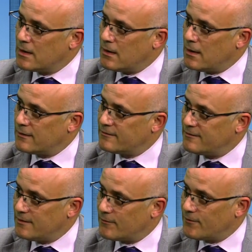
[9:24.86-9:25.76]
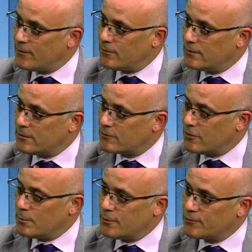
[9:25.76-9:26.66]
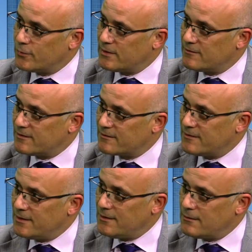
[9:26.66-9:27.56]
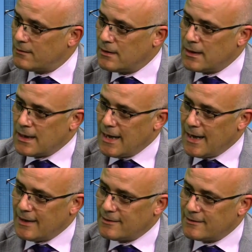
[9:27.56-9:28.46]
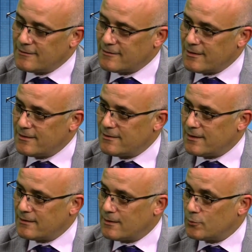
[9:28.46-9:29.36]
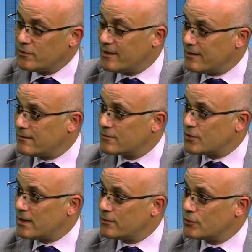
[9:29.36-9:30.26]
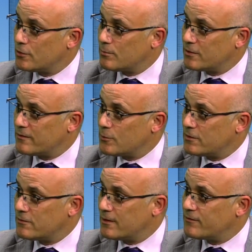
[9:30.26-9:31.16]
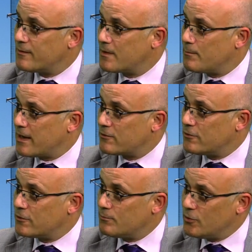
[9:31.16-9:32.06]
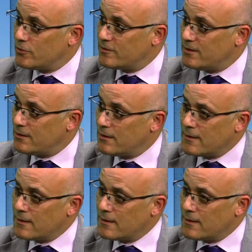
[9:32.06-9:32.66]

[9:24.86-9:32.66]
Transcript: as CFO in October of 2016. And I decided that I would take the challenge on because I wanted to give something back to the community.